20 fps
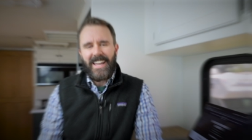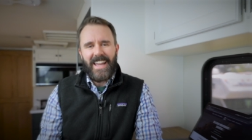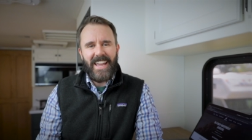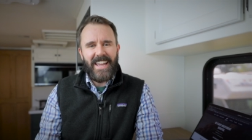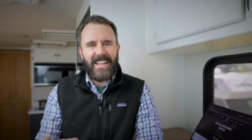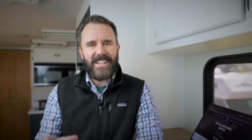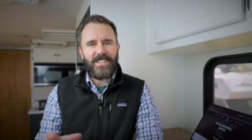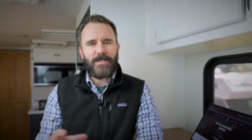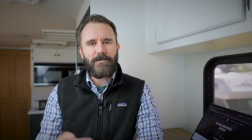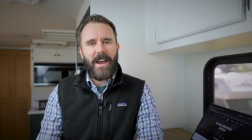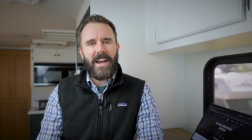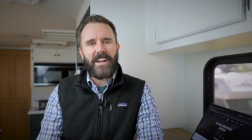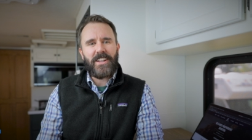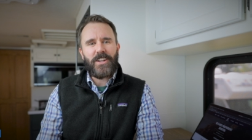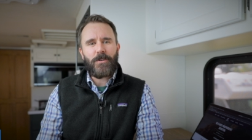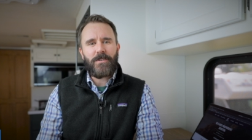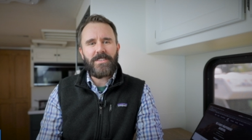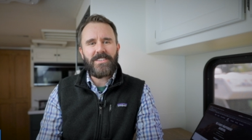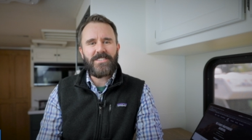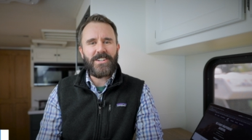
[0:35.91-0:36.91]
Hey, it's Matt
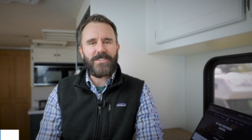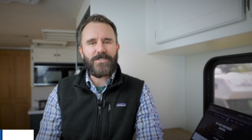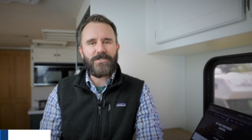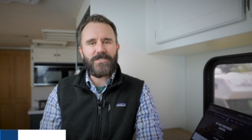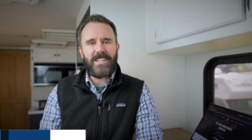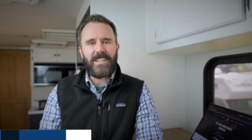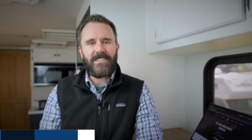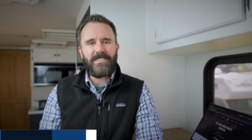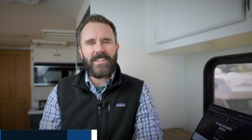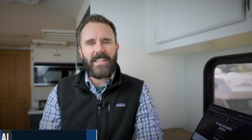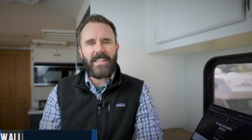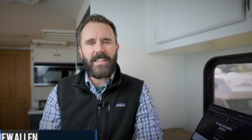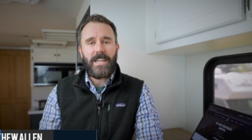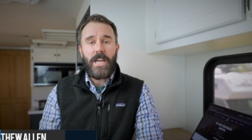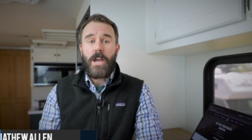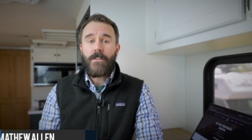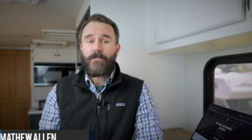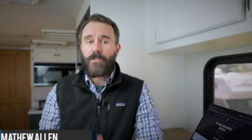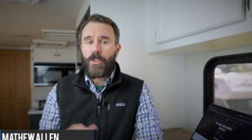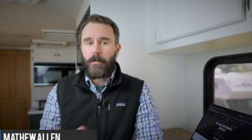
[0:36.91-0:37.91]
here with Adjuster TV.
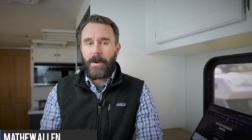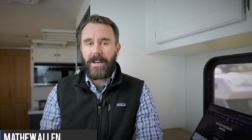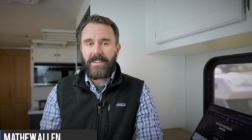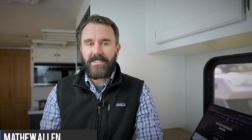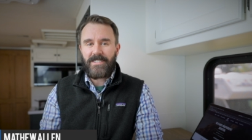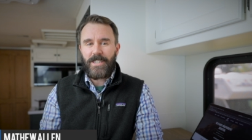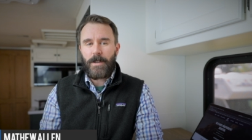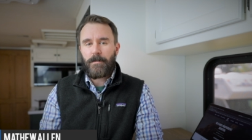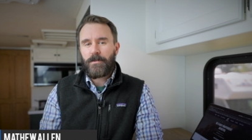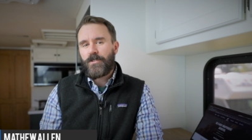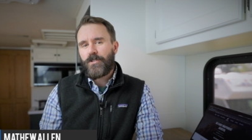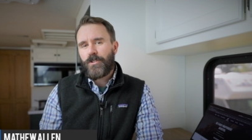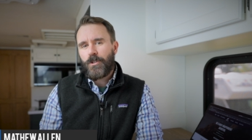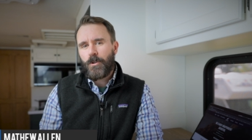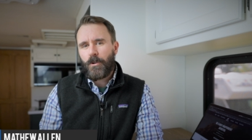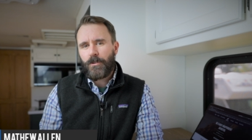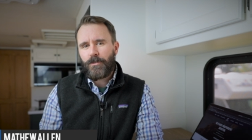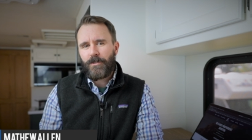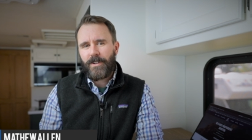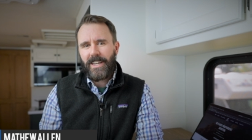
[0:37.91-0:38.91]
For the best tips and
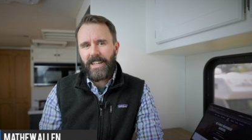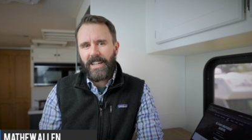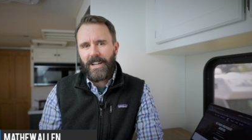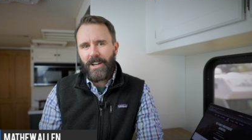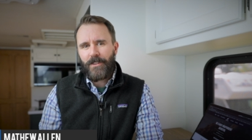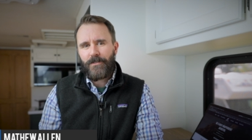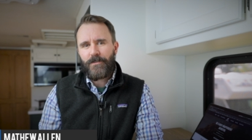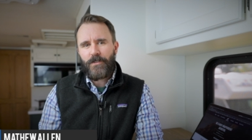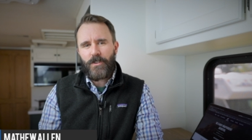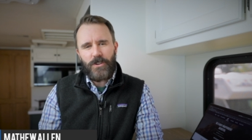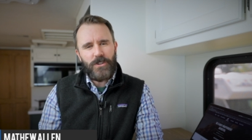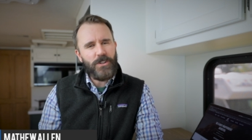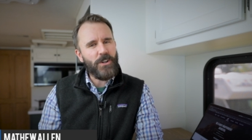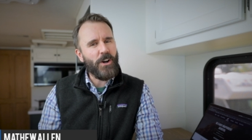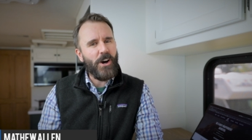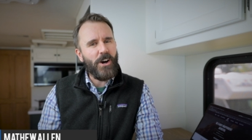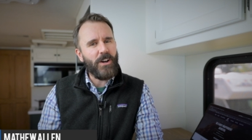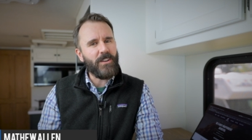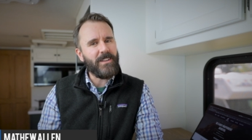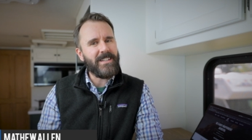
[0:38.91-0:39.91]
tools for getting on the first
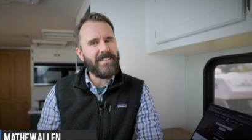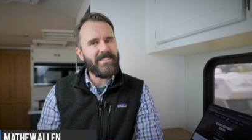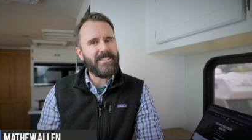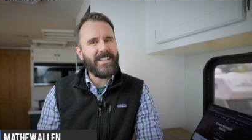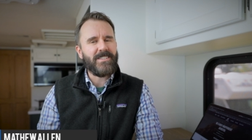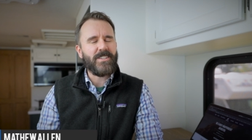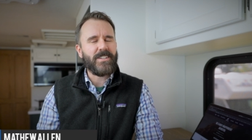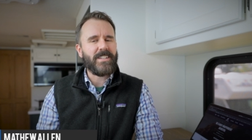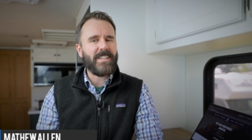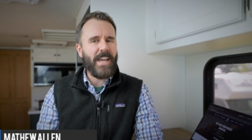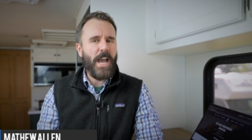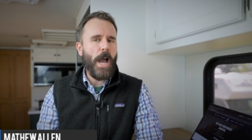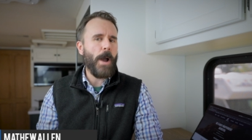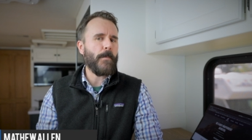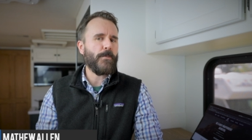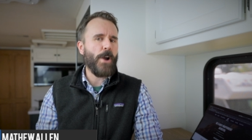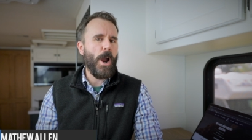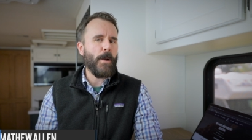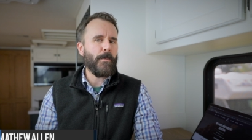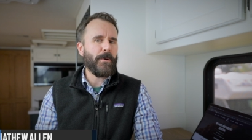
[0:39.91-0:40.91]
call list as a
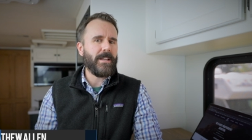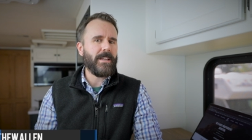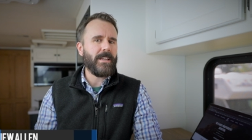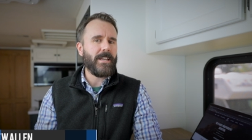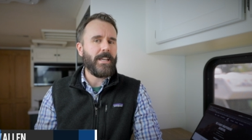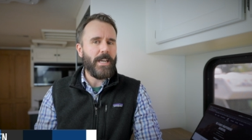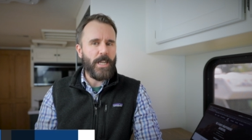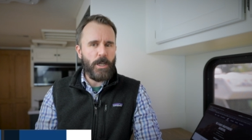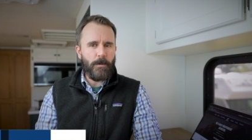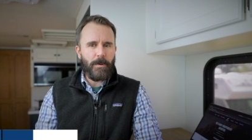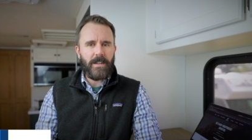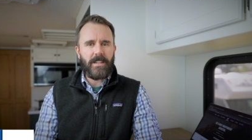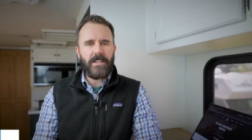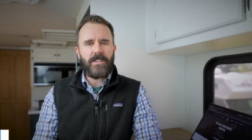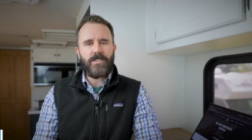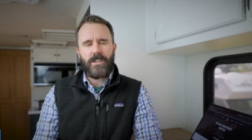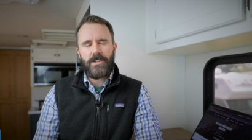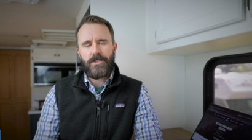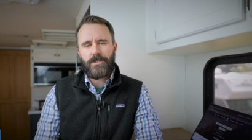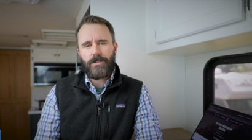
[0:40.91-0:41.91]
CAT property independent
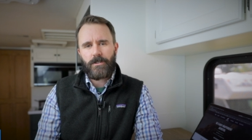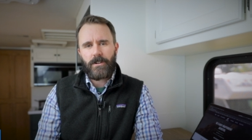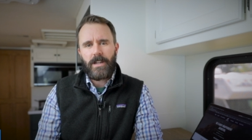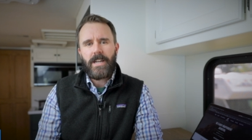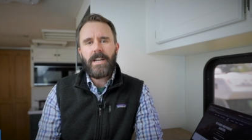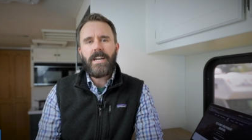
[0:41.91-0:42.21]
adjuster,